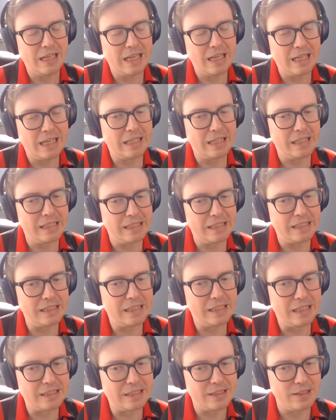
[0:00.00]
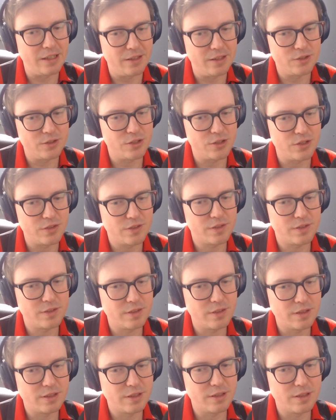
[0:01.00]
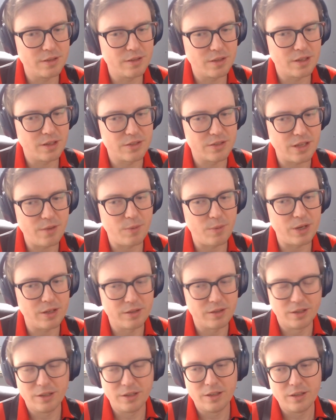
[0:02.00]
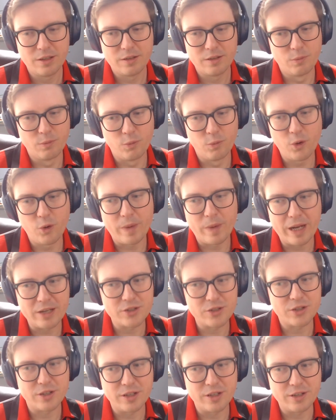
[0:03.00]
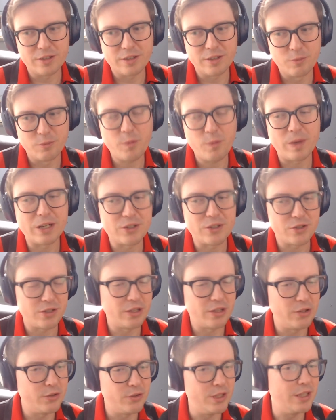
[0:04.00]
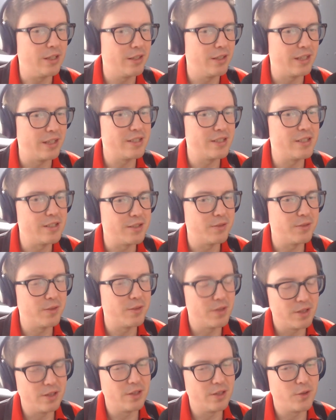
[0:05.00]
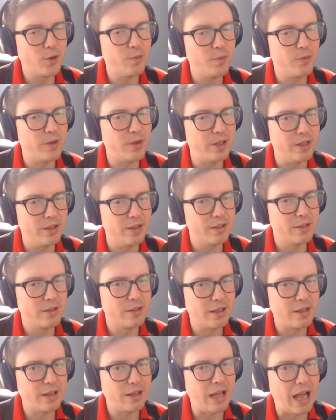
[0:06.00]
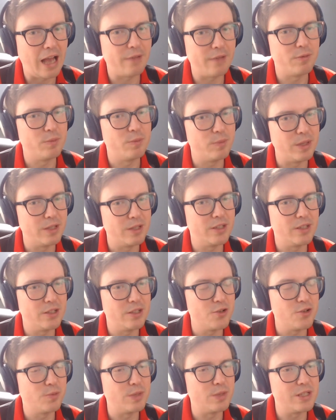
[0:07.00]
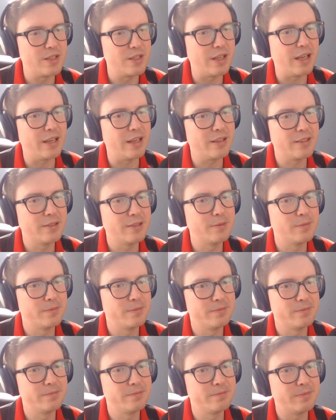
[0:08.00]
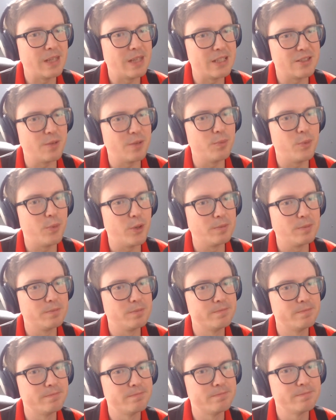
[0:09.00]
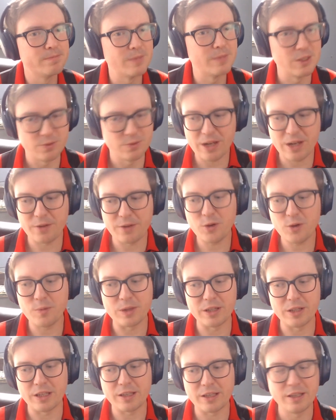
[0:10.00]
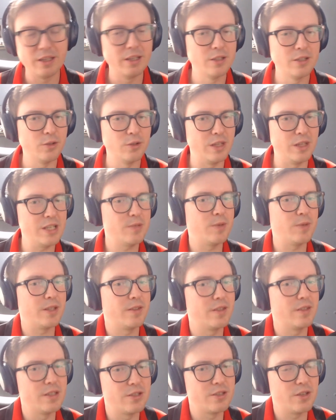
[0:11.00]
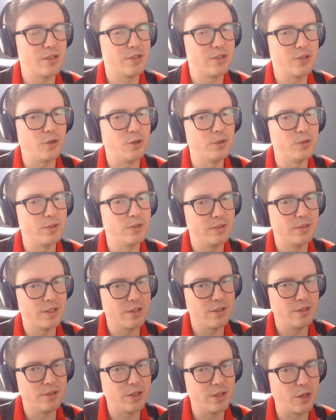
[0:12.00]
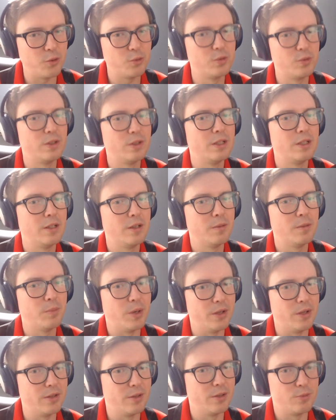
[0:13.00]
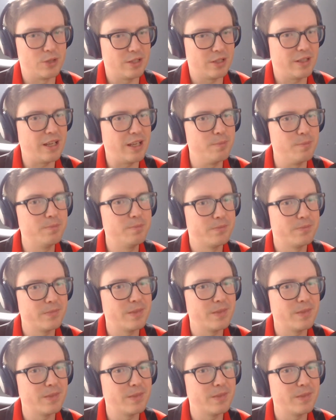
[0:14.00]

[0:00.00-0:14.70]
There's just, because I mean, what managers in the league this season in the top flight haven't been in danger of being sacked at some point? There's very few. I mean, Naismith is solid now, but there's a time